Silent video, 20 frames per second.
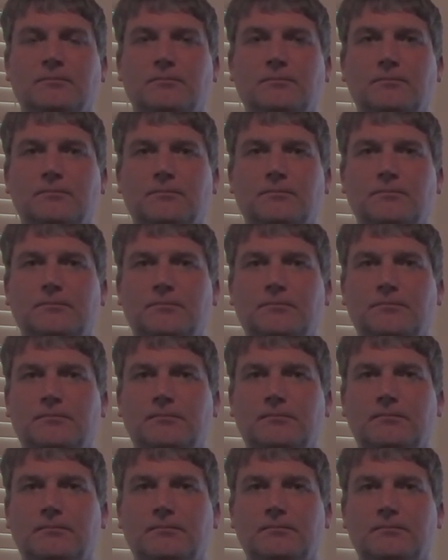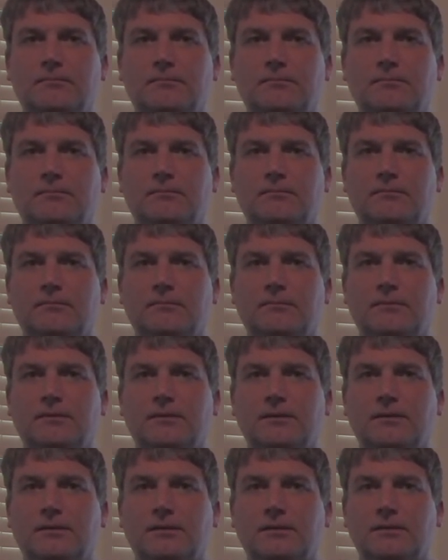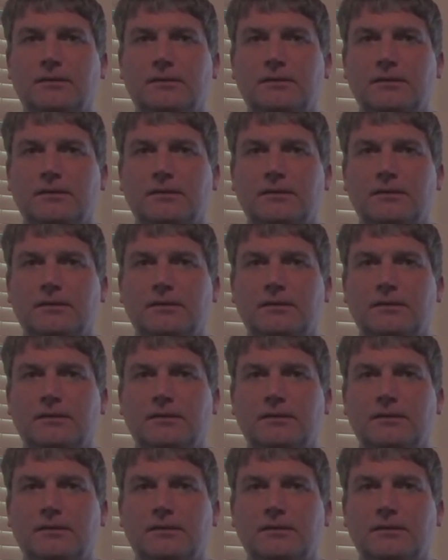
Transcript: Nothing is said.